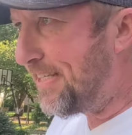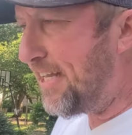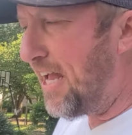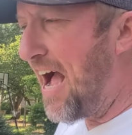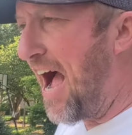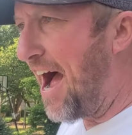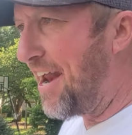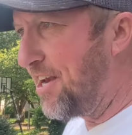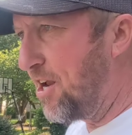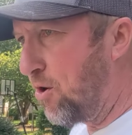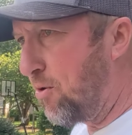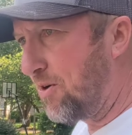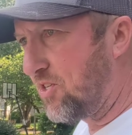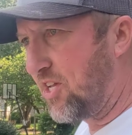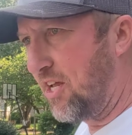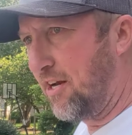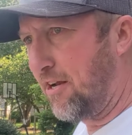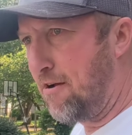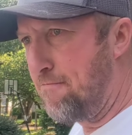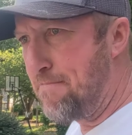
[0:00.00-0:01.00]
I knew I was
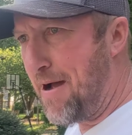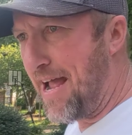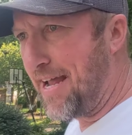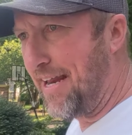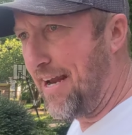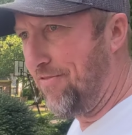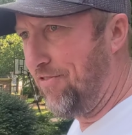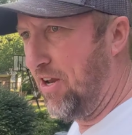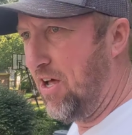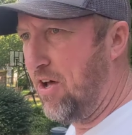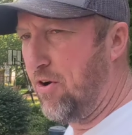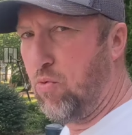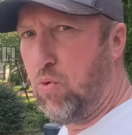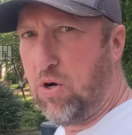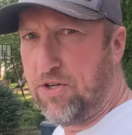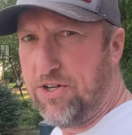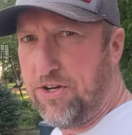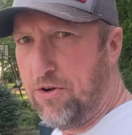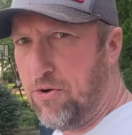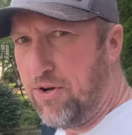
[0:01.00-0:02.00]
going to come back and have a lot of
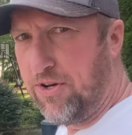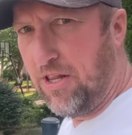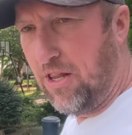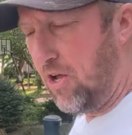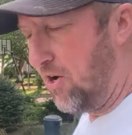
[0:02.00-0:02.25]
work to do on the